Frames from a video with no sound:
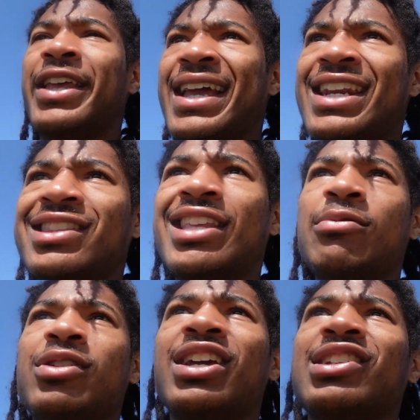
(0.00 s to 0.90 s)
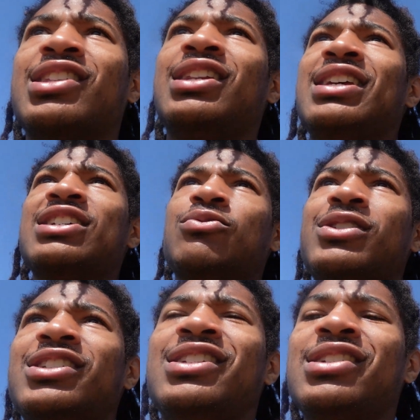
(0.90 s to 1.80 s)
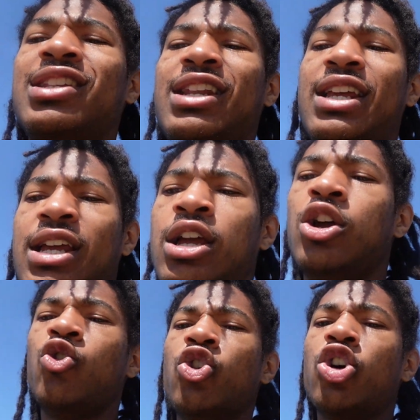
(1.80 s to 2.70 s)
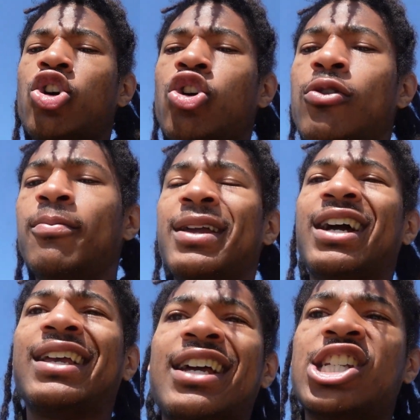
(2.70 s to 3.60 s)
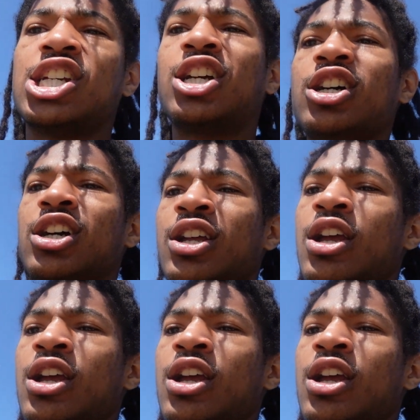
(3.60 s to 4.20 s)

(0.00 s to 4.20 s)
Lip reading: and anything we catch today as well as yesterday, we're gonna go home and make a catch and cook.